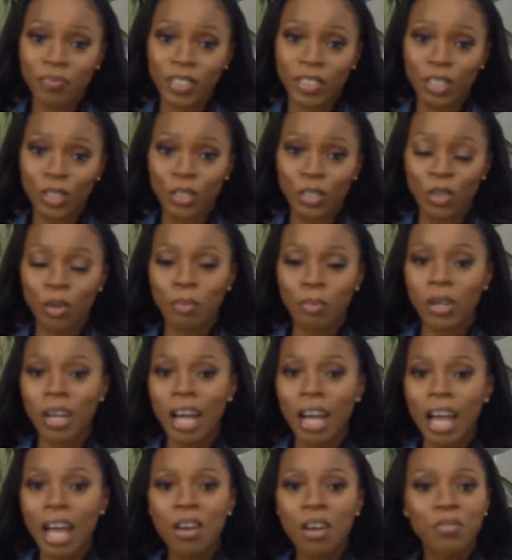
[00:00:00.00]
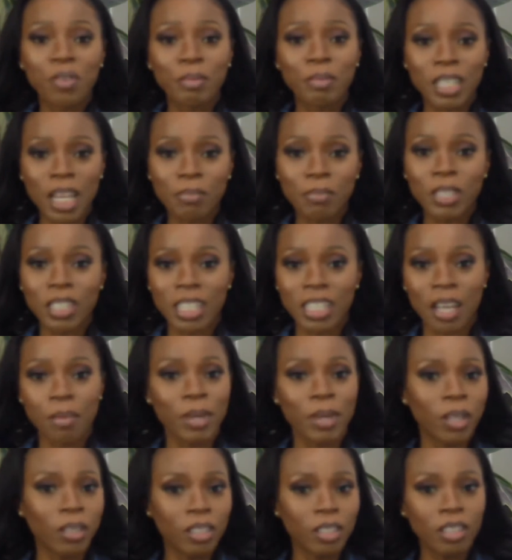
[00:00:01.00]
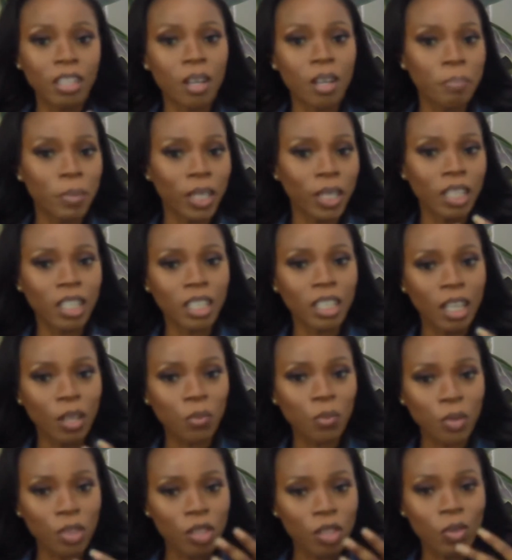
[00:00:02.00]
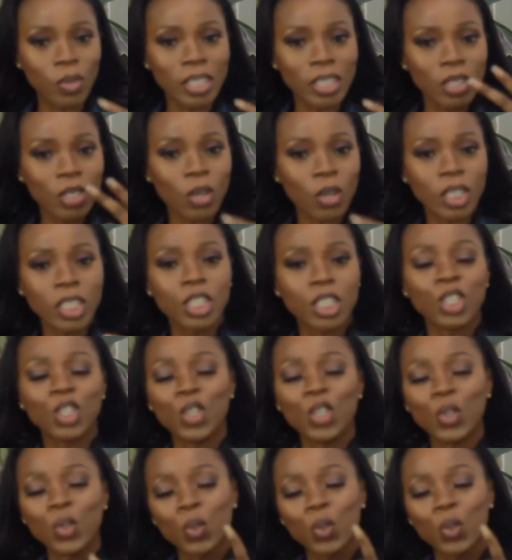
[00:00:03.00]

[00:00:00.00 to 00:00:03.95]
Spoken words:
you know, but from time to time I'll look up and connect with you and talk to you